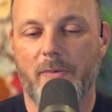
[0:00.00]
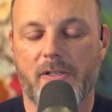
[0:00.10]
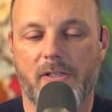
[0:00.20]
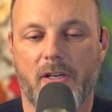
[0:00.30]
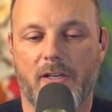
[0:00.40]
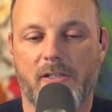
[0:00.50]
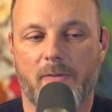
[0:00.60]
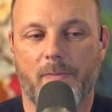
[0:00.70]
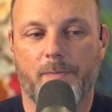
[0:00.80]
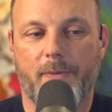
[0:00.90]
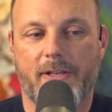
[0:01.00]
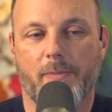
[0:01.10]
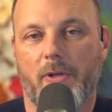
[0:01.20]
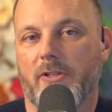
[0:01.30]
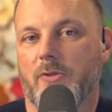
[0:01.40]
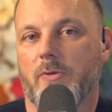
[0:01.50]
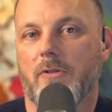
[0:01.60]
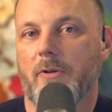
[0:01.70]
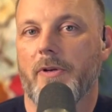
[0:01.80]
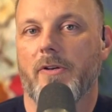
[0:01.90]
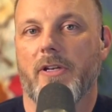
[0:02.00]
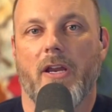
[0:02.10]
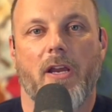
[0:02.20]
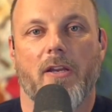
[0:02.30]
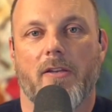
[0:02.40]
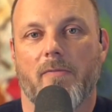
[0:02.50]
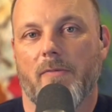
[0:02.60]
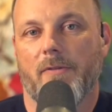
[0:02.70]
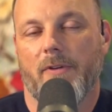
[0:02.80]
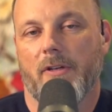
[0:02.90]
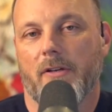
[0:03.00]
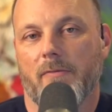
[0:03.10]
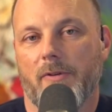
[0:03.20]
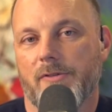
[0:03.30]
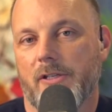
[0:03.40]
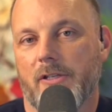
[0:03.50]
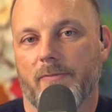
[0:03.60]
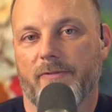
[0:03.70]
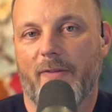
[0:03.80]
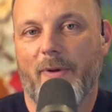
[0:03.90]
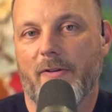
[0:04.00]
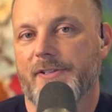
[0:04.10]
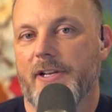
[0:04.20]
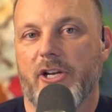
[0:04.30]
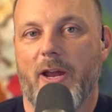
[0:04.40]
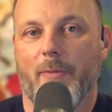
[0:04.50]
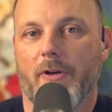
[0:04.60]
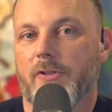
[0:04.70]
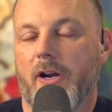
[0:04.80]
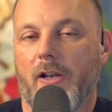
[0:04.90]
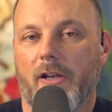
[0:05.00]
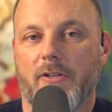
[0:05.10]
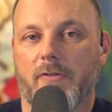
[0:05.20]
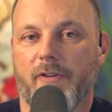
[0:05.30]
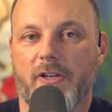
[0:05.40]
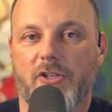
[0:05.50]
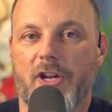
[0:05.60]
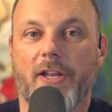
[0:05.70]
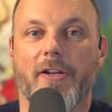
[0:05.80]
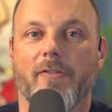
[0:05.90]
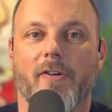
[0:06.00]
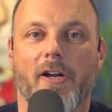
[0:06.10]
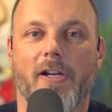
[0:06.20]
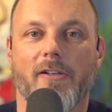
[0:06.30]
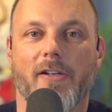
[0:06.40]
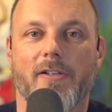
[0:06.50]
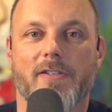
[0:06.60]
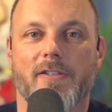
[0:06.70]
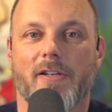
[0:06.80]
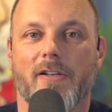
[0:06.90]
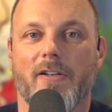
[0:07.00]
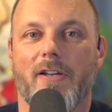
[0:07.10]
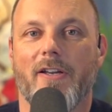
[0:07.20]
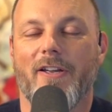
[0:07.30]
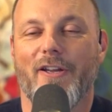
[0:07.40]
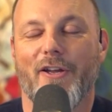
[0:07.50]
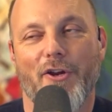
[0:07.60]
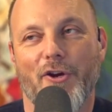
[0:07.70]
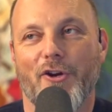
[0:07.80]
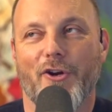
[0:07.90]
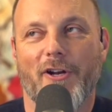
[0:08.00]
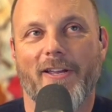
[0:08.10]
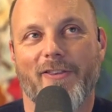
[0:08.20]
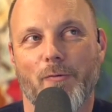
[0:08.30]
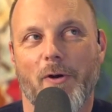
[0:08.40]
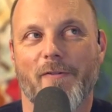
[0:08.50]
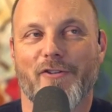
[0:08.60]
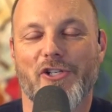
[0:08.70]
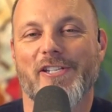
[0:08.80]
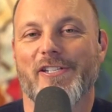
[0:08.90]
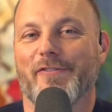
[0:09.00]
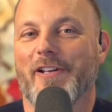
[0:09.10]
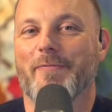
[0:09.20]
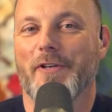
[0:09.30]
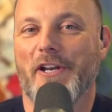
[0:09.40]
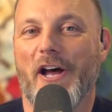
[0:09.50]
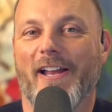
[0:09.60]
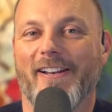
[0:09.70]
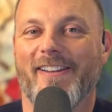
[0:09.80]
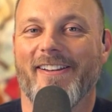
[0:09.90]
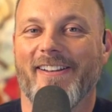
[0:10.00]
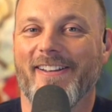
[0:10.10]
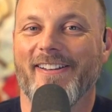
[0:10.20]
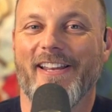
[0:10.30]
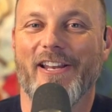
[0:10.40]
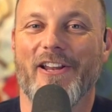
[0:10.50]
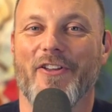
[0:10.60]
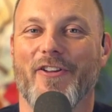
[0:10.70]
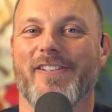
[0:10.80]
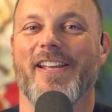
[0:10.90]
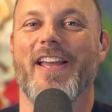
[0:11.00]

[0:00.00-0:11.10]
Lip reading: mean, it's a blunt tool. I mean, you're taking and using a 5-pound sledgehammer to try to like do finish nailing, right? It's you're going to get the rough gist of it, but not there's